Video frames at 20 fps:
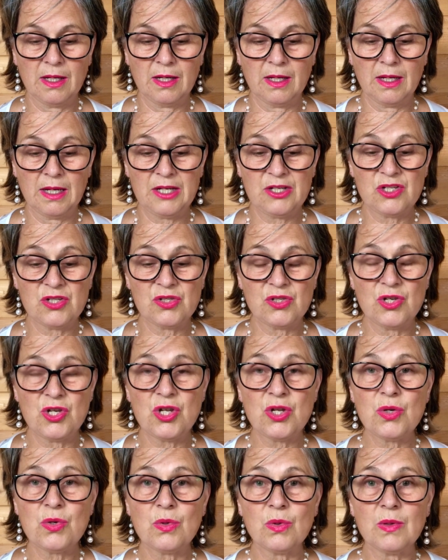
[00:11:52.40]
I just
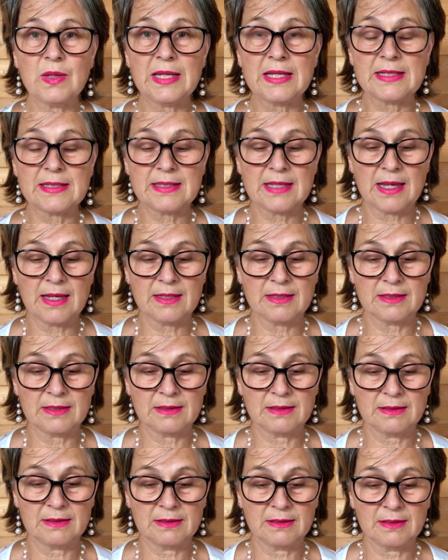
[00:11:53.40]
knew, he said.
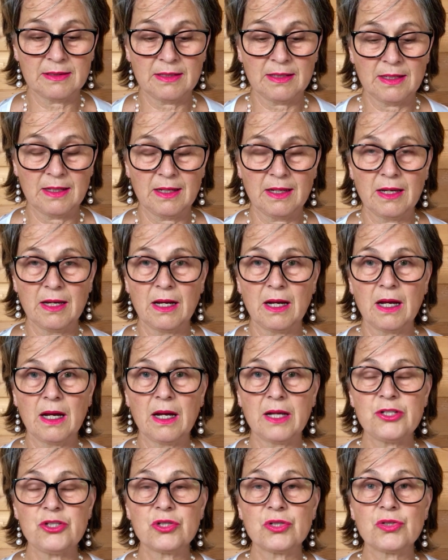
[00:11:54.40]
I
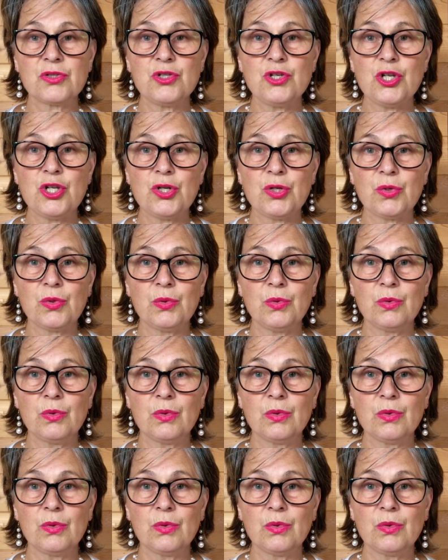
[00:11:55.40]
just knew.